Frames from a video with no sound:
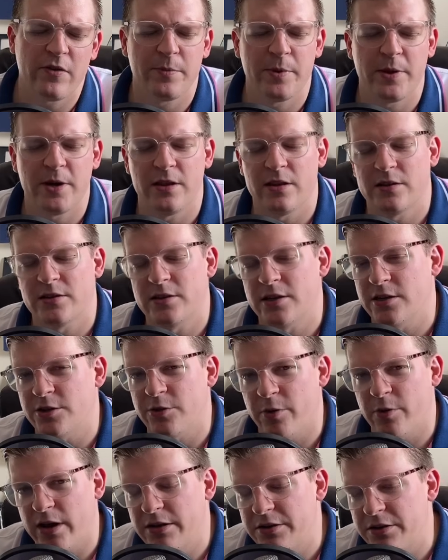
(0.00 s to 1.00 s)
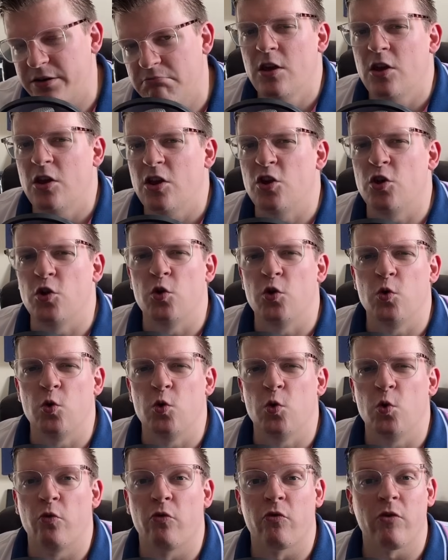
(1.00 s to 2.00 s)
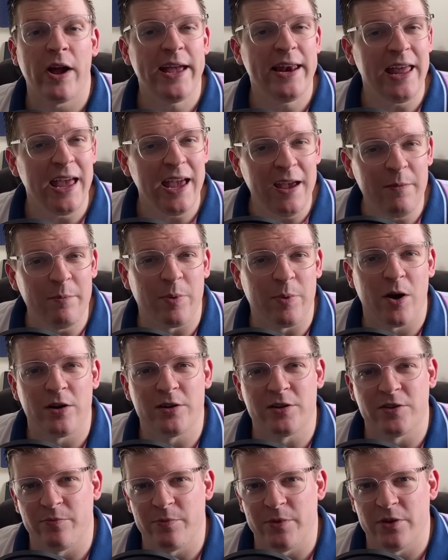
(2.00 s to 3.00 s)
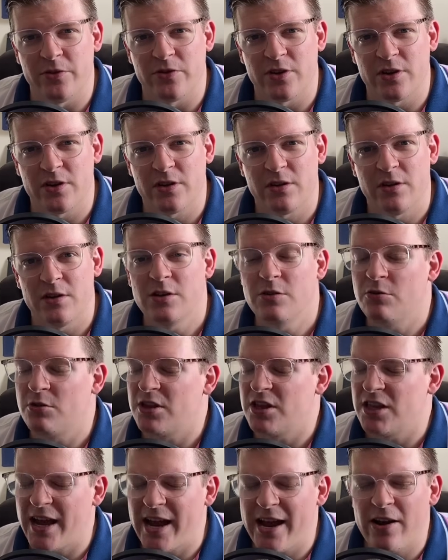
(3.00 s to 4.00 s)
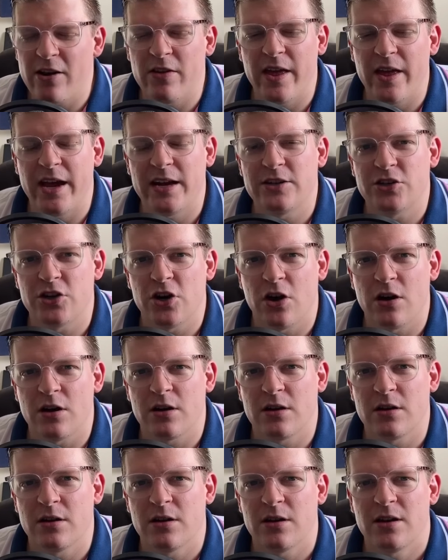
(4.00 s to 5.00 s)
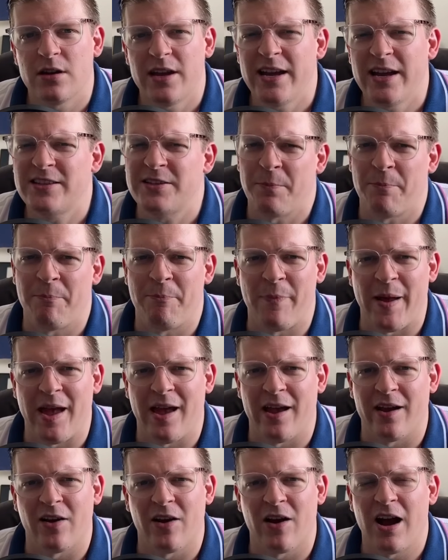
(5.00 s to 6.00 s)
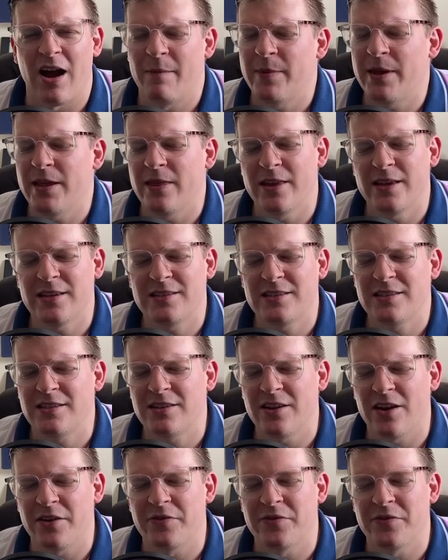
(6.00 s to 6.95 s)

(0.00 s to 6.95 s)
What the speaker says: in this situation. You write 8 bars of music, you layer that junk, it's a banger. I mean, this stuff